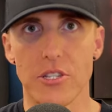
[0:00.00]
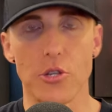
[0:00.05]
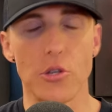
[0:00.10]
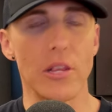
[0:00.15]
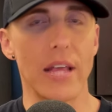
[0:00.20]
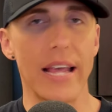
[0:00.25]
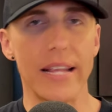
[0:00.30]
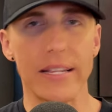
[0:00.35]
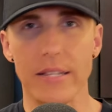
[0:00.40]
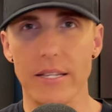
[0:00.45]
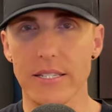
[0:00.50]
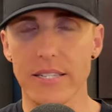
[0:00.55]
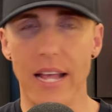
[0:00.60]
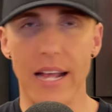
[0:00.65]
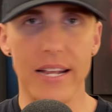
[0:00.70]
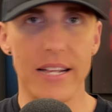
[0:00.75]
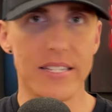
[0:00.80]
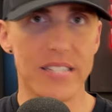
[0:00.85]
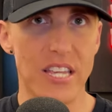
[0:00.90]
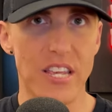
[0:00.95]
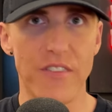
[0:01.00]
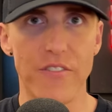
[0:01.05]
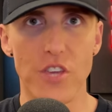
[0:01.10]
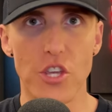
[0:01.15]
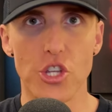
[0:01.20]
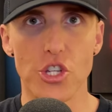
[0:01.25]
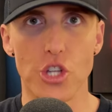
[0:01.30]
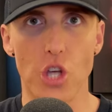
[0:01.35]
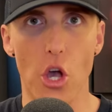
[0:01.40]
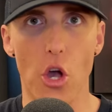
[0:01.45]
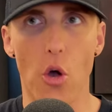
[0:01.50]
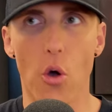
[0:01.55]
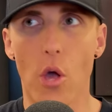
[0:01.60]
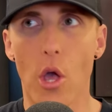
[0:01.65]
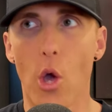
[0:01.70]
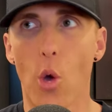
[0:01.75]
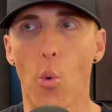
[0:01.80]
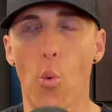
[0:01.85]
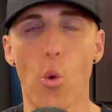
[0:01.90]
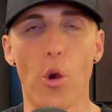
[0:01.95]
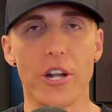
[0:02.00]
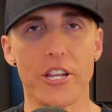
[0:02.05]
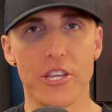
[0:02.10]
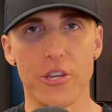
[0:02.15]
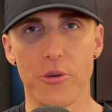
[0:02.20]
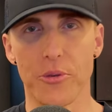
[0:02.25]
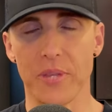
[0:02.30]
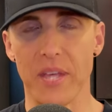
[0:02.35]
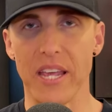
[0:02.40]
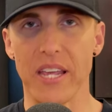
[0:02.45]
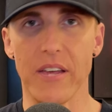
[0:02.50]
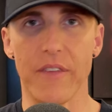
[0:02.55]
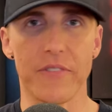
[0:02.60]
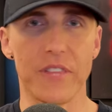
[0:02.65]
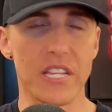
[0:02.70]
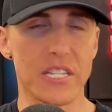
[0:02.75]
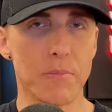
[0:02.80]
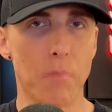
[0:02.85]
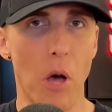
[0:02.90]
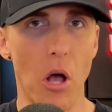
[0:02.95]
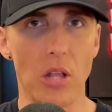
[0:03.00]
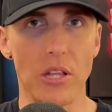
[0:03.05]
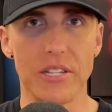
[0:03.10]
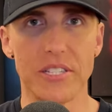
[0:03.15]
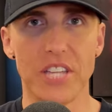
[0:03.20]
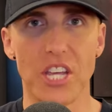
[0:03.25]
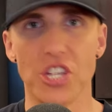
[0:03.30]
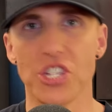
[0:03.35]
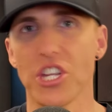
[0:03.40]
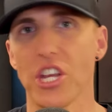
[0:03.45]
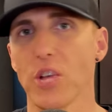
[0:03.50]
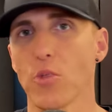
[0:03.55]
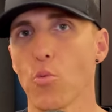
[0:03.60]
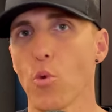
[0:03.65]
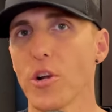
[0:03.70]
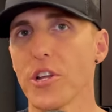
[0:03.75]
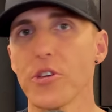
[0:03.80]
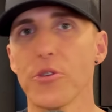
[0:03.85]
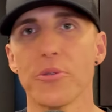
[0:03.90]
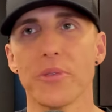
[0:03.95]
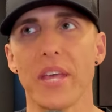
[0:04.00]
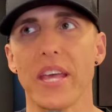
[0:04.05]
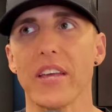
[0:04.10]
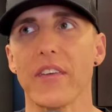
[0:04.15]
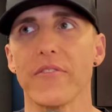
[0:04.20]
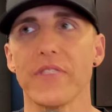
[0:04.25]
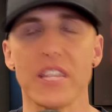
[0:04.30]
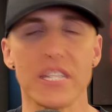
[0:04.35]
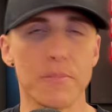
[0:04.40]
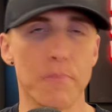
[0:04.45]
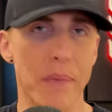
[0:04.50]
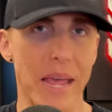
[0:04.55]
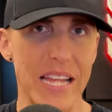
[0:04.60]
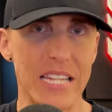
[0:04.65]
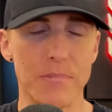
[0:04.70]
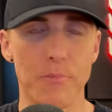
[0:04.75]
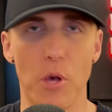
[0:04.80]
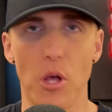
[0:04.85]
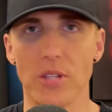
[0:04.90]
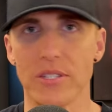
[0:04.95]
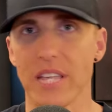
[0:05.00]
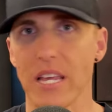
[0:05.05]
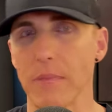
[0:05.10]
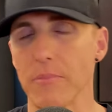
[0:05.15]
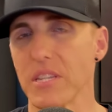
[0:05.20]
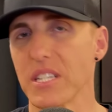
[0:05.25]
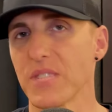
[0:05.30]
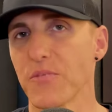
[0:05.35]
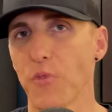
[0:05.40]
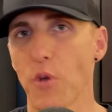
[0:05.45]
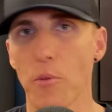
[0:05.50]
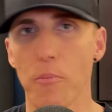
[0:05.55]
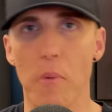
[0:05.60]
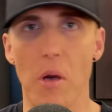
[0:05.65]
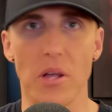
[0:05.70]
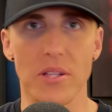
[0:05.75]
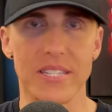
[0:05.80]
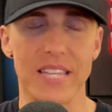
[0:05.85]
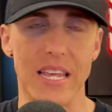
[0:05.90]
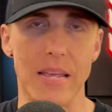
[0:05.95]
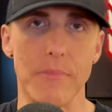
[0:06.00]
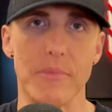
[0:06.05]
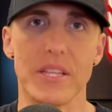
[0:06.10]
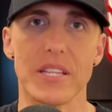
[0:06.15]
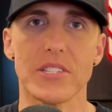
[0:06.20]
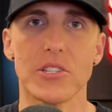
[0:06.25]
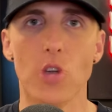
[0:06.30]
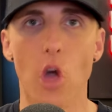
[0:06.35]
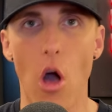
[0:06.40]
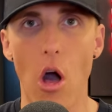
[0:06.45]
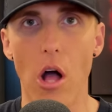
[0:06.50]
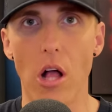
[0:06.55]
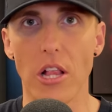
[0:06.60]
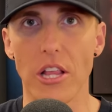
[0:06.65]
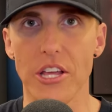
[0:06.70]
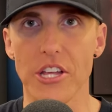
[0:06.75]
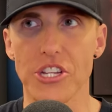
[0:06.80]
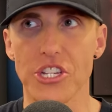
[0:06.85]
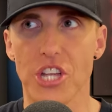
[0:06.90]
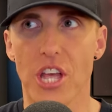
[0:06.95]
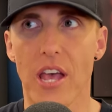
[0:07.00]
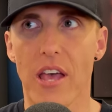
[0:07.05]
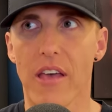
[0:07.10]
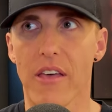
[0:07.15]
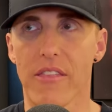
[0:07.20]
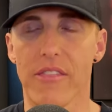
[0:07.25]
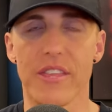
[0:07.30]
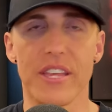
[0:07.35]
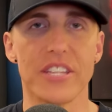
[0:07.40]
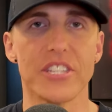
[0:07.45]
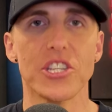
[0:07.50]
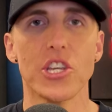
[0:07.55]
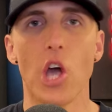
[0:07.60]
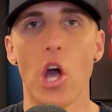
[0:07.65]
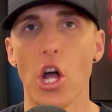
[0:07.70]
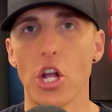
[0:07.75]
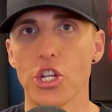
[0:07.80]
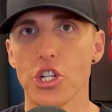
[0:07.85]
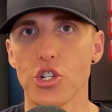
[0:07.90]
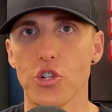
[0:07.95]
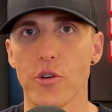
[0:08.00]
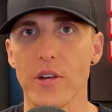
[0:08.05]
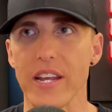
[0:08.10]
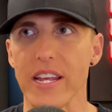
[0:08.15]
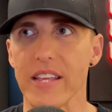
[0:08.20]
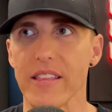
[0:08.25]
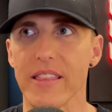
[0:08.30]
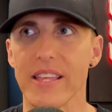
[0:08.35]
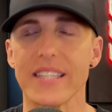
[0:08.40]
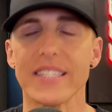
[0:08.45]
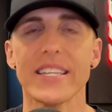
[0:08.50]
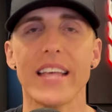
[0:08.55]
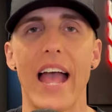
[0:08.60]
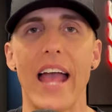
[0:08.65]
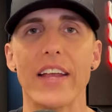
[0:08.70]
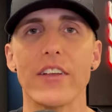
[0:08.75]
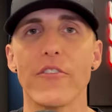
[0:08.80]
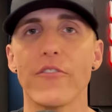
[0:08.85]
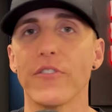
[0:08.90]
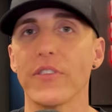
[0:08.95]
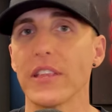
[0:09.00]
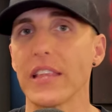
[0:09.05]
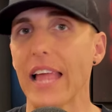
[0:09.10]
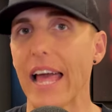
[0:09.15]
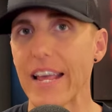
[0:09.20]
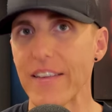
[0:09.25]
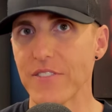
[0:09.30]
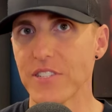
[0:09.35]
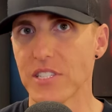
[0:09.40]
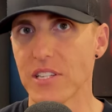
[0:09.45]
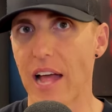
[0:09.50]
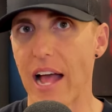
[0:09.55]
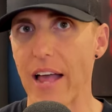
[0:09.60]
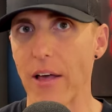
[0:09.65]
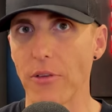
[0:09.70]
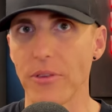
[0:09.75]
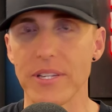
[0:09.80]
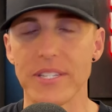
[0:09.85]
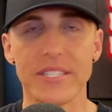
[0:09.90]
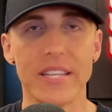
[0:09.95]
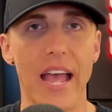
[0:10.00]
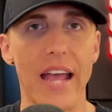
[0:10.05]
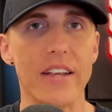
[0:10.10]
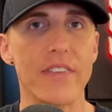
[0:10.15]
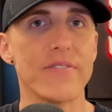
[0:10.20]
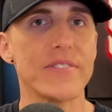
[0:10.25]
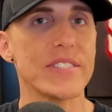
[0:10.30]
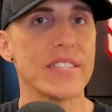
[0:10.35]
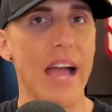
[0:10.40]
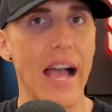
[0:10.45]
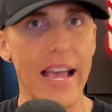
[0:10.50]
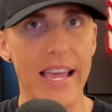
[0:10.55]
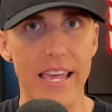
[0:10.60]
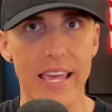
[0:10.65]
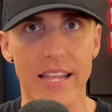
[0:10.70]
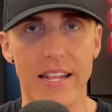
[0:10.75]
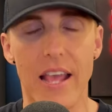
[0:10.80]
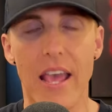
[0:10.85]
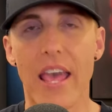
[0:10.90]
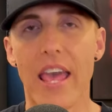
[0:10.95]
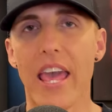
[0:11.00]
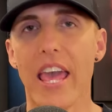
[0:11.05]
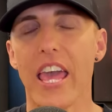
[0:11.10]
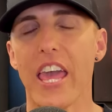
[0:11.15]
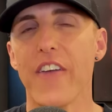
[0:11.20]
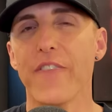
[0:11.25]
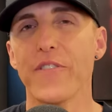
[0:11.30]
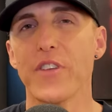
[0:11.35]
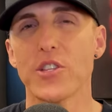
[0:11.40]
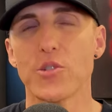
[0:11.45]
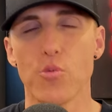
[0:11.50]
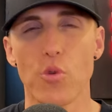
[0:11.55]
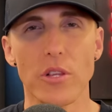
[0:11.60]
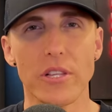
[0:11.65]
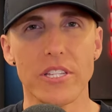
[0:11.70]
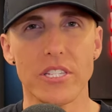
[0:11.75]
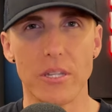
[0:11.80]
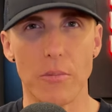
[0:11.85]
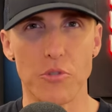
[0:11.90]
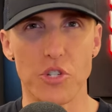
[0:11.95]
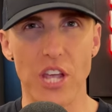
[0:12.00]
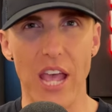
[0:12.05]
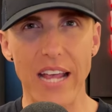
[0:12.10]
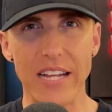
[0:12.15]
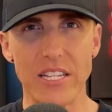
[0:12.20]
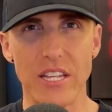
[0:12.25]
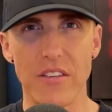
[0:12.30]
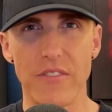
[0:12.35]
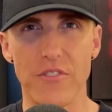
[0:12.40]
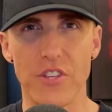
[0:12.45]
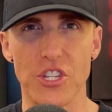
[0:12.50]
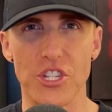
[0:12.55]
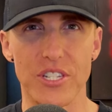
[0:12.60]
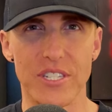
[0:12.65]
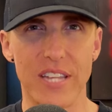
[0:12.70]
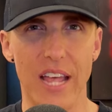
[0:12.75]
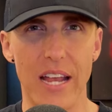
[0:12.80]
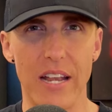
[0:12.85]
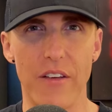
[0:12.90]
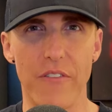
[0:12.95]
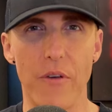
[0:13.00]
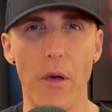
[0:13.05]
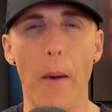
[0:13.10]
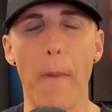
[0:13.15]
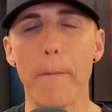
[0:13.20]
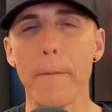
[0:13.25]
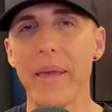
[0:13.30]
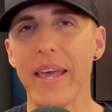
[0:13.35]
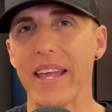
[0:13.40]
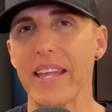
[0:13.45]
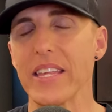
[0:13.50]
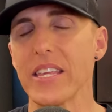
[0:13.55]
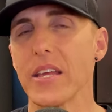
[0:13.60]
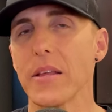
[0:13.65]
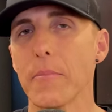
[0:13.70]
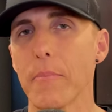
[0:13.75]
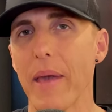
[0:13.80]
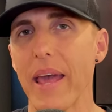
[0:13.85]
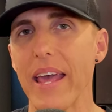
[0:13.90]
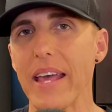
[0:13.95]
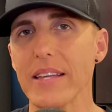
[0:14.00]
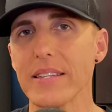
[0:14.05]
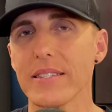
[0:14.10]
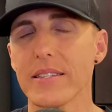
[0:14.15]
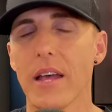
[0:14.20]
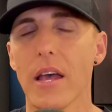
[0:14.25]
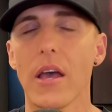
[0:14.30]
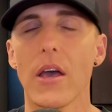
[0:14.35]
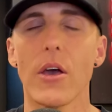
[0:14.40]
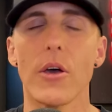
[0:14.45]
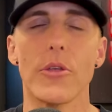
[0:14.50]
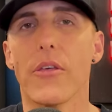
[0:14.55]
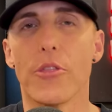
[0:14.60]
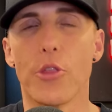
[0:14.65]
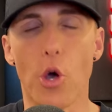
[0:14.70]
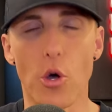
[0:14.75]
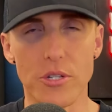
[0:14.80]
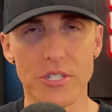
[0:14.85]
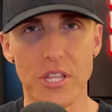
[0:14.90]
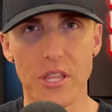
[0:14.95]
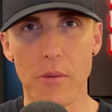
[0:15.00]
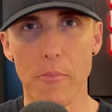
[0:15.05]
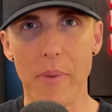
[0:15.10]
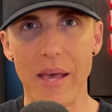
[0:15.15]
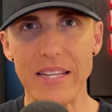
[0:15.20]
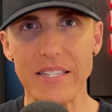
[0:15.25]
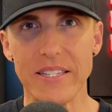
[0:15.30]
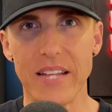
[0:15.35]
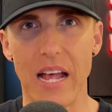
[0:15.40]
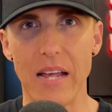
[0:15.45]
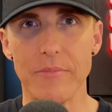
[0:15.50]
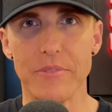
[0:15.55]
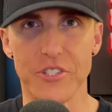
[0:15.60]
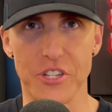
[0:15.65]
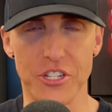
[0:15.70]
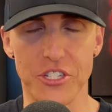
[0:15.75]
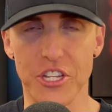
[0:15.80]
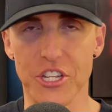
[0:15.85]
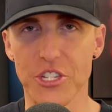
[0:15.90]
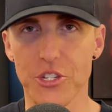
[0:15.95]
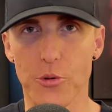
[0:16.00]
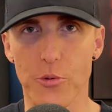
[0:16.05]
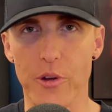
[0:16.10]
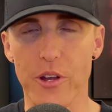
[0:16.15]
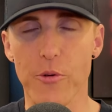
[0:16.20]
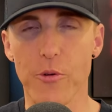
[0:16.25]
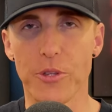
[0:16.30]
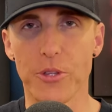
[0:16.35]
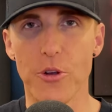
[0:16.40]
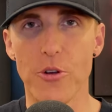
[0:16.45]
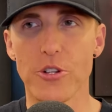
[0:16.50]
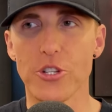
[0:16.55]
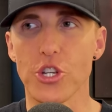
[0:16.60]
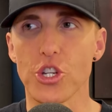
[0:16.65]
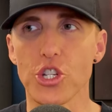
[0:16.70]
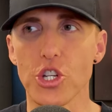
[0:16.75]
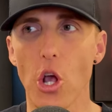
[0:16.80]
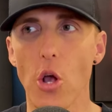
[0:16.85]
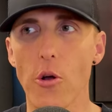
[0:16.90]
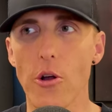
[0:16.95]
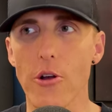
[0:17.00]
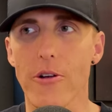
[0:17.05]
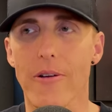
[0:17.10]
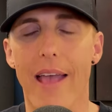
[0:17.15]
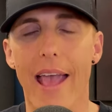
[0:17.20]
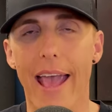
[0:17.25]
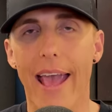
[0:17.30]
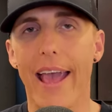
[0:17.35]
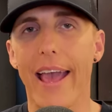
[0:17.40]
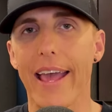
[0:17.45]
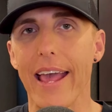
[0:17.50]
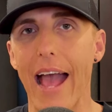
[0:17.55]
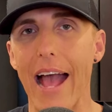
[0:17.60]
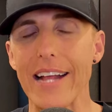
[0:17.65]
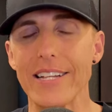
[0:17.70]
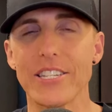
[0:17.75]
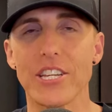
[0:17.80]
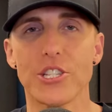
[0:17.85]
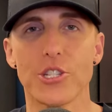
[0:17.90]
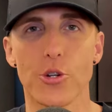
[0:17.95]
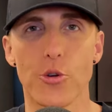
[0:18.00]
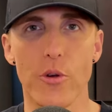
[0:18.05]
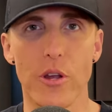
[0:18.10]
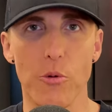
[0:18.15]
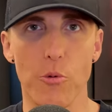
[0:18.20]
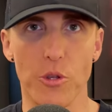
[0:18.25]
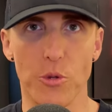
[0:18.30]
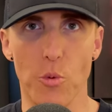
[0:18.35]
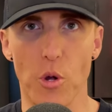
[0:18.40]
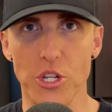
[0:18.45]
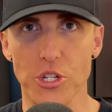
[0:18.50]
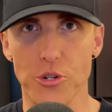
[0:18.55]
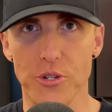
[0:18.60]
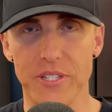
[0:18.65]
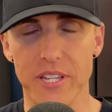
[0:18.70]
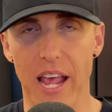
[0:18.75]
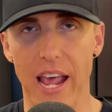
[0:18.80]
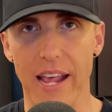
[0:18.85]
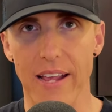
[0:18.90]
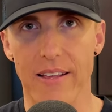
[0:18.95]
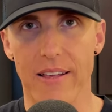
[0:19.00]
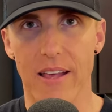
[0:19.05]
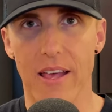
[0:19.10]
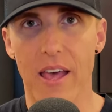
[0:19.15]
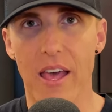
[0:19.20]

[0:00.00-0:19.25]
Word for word: Do you like this kind of TV show? What do you think of this politician? What do you think of this baseball team, this football team, this college, this country, this kind of lifestyle, this kind of diet? If it's really subjective and just kind of opinion based, those are the best times to disagree with her, to show her, hey, I disagree with what you're saying.